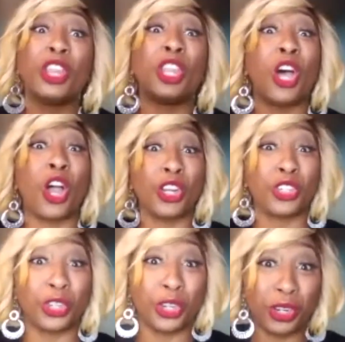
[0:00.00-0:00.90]

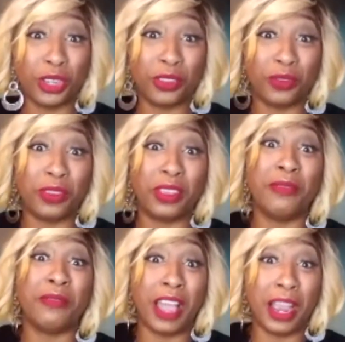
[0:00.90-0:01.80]
larger
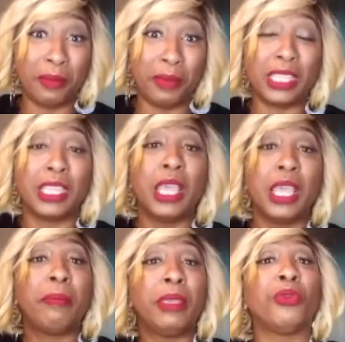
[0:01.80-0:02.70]
environments,
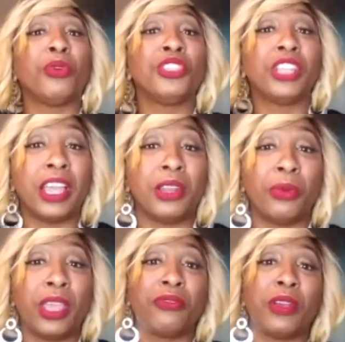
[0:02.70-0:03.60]
people were shying
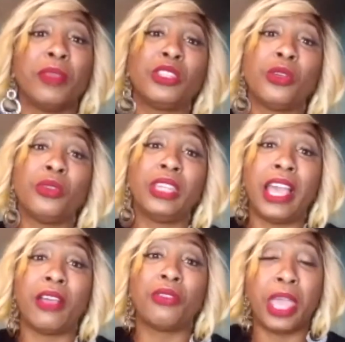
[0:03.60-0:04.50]
away from. And so
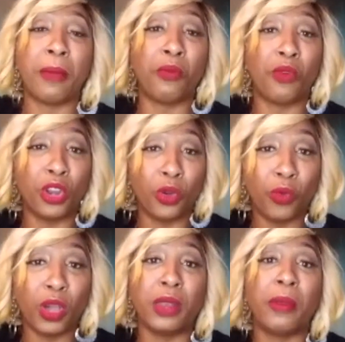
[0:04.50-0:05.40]
now that
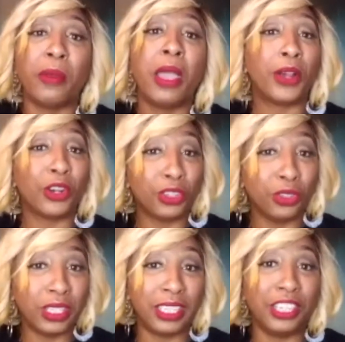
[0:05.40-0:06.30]
one-on-one
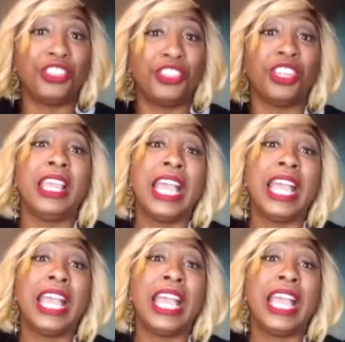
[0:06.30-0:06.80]
personal attention is